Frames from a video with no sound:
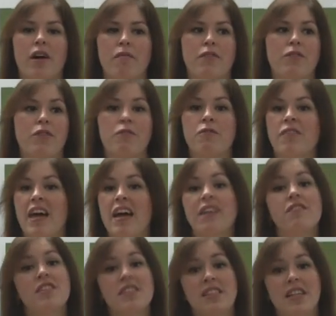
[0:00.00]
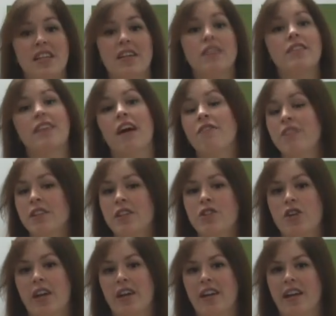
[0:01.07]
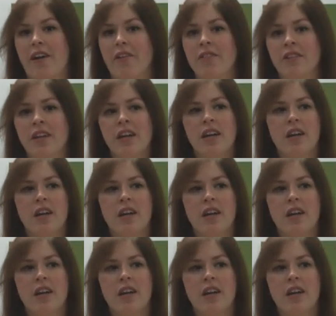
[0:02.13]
Um, if you're a fan of the Zia, definitely check it out.